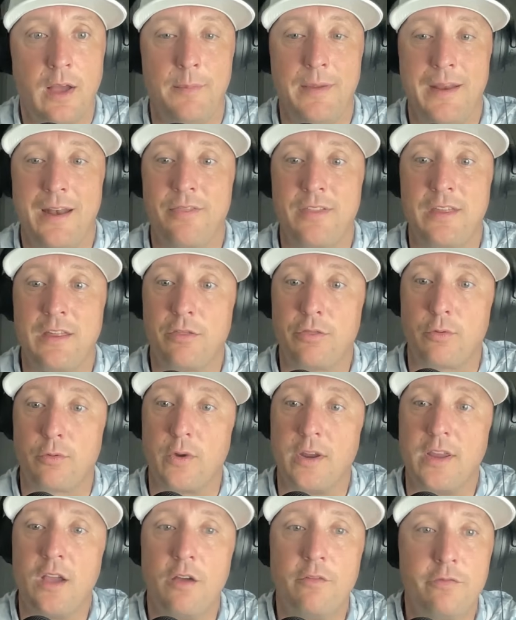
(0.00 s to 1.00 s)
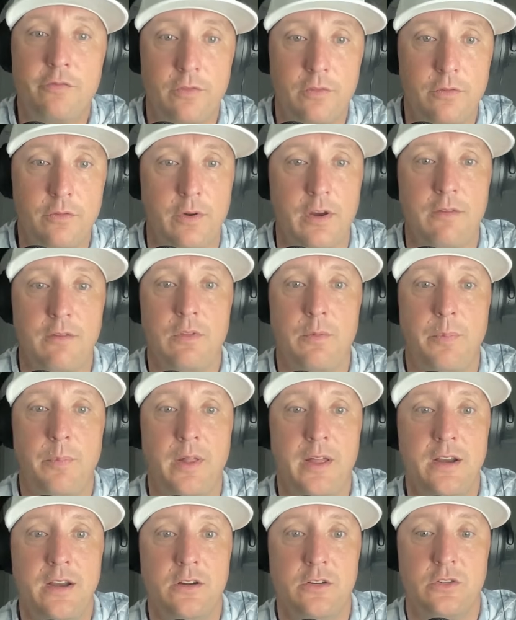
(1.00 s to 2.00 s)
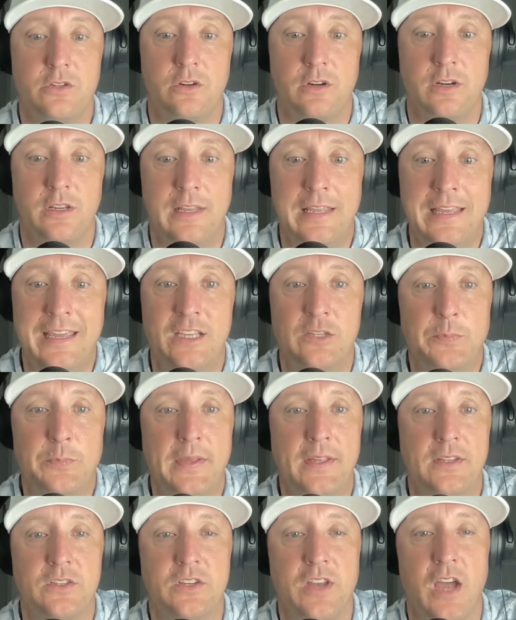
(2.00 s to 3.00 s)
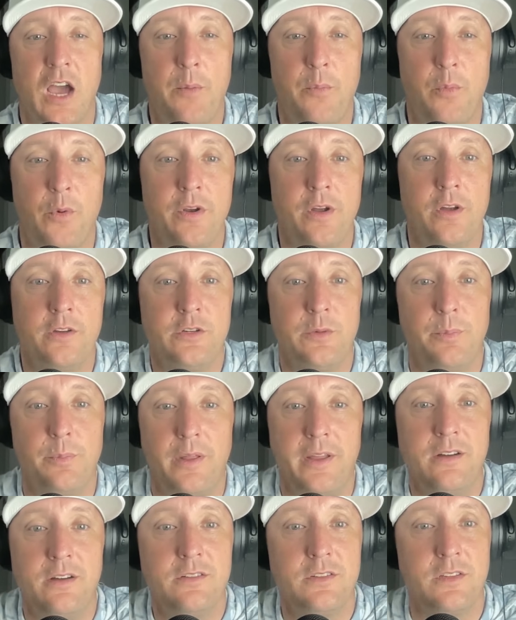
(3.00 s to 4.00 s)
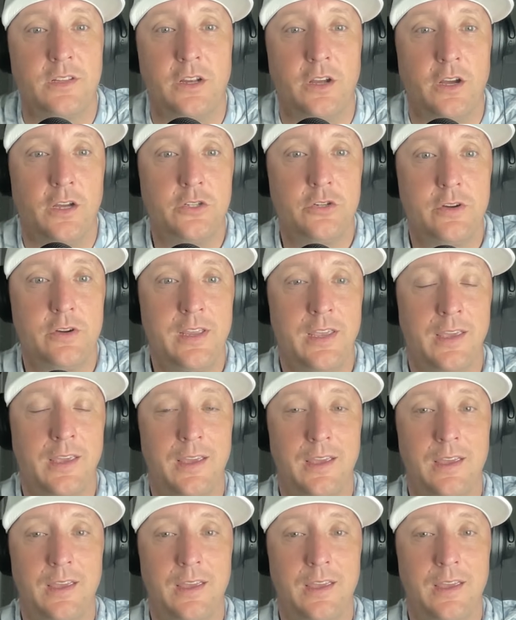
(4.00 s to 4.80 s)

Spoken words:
I mean, I think three of the players are in ESPN's top 100 players in the country,